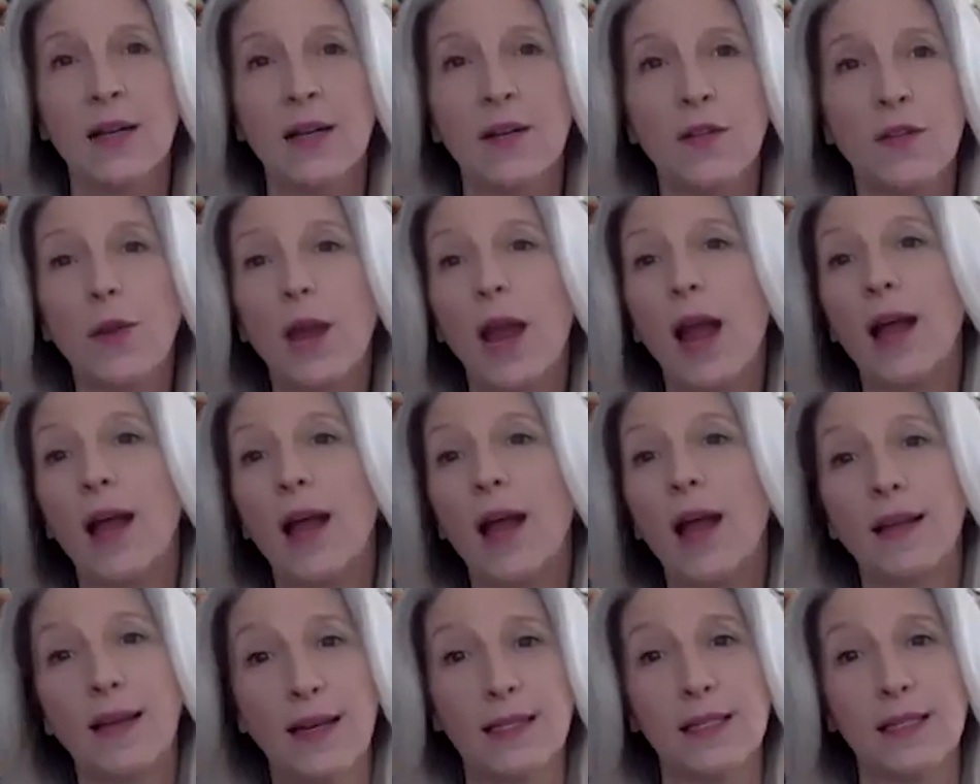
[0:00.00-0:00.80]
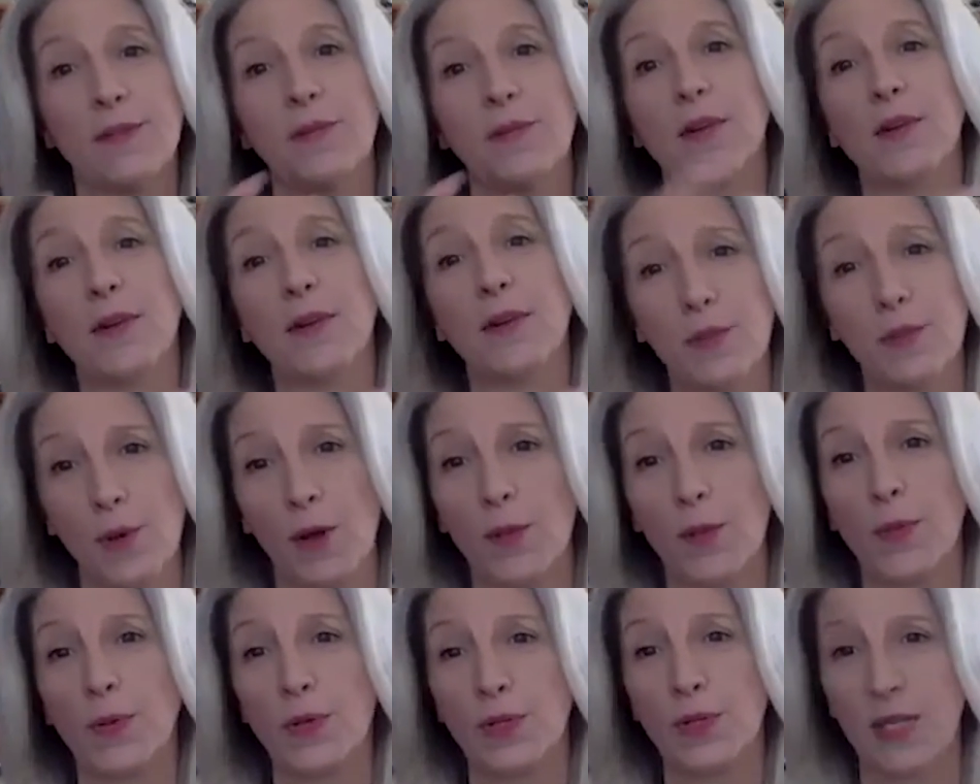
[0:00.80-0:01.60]
The reality is a very
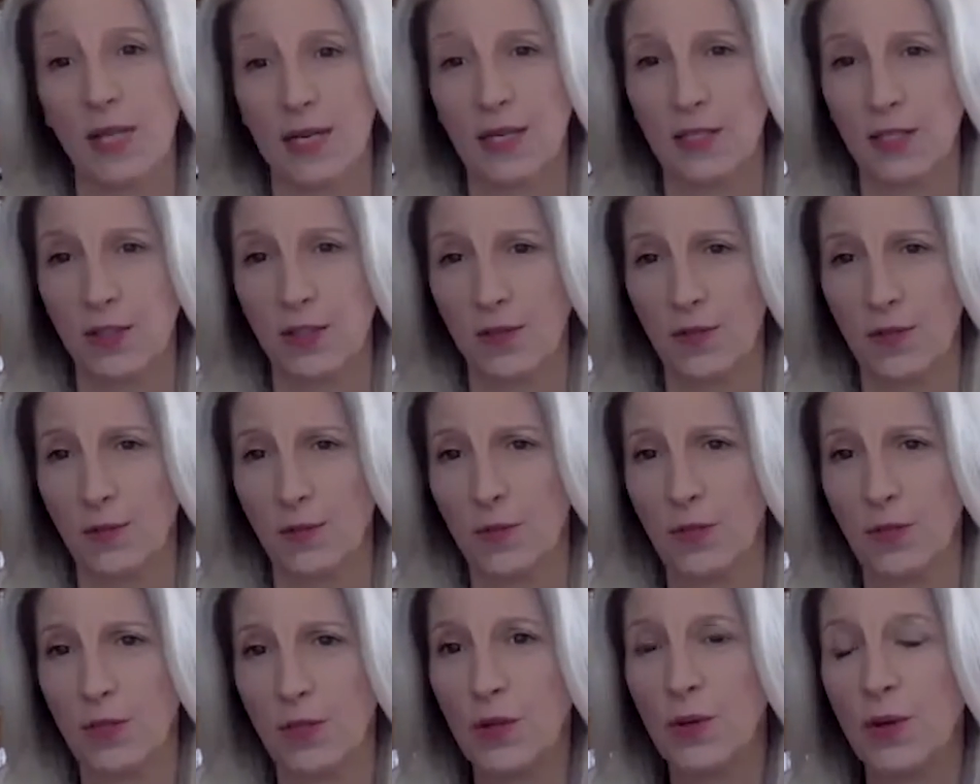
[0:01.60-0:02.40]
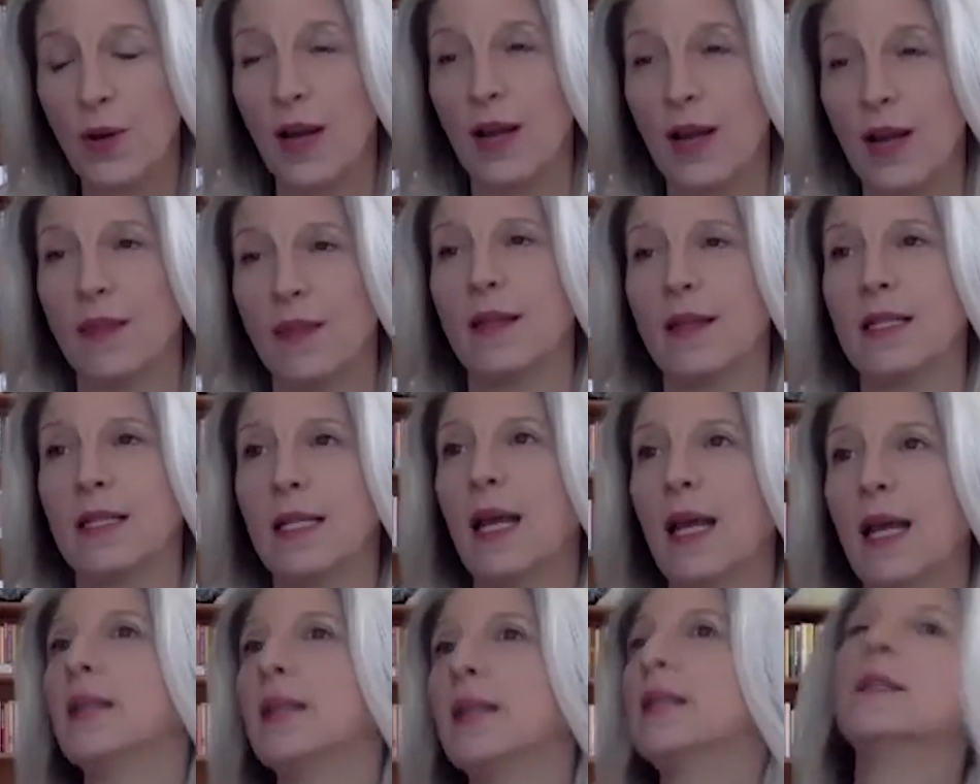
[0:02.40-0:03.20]
small percentage of them do, and they
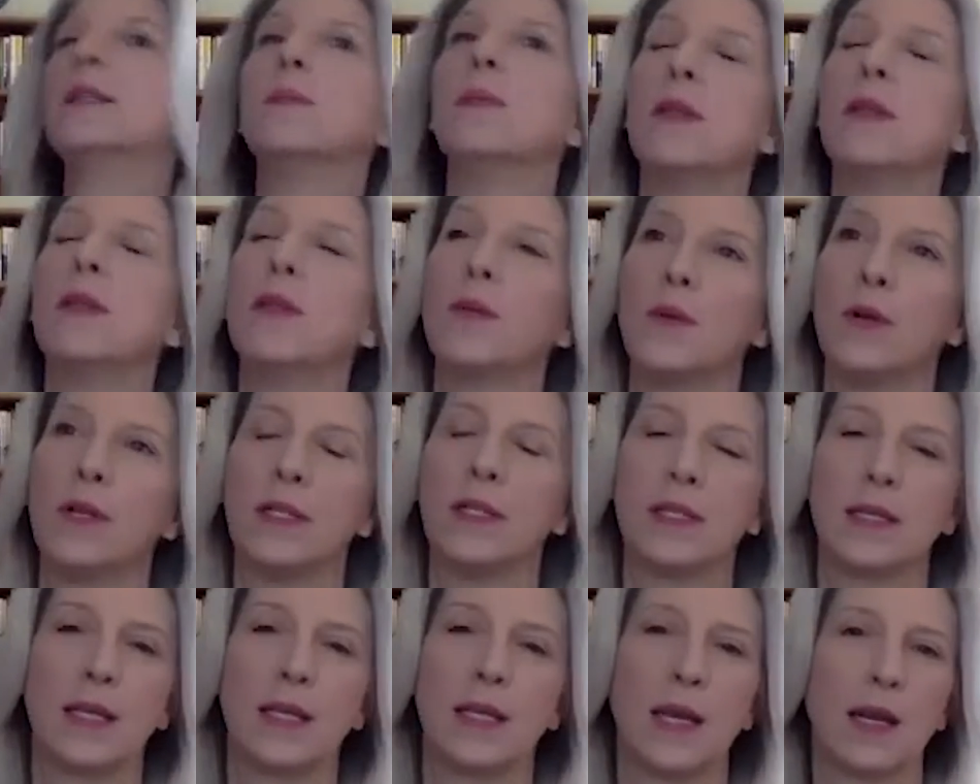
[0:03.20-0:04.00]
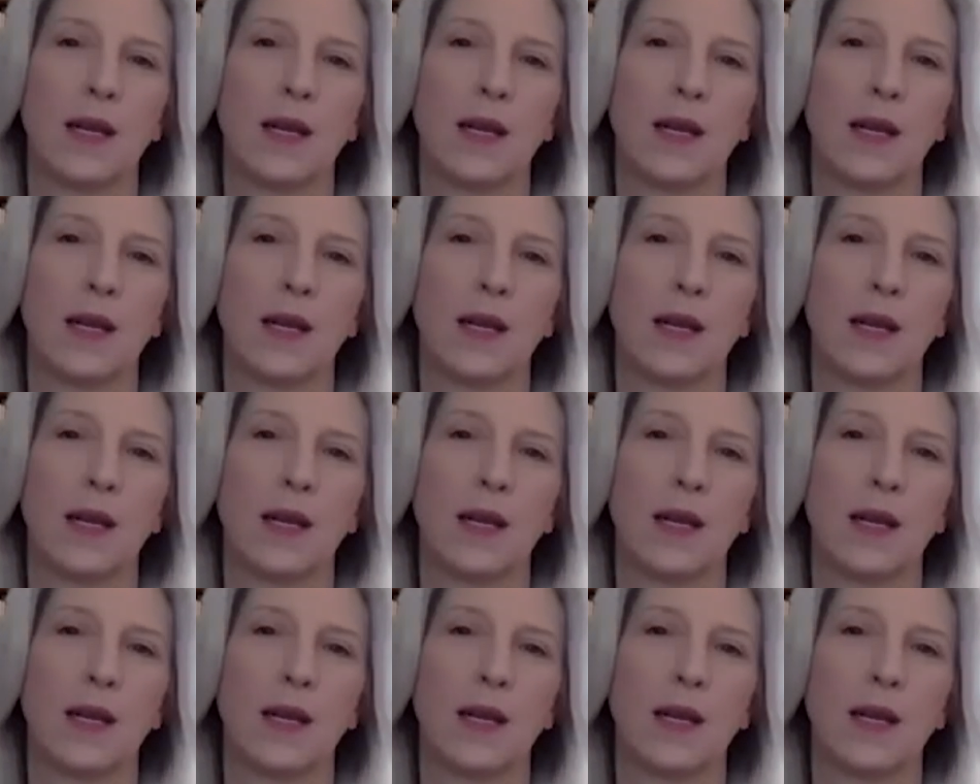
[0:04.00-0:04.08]
tend to be the ones that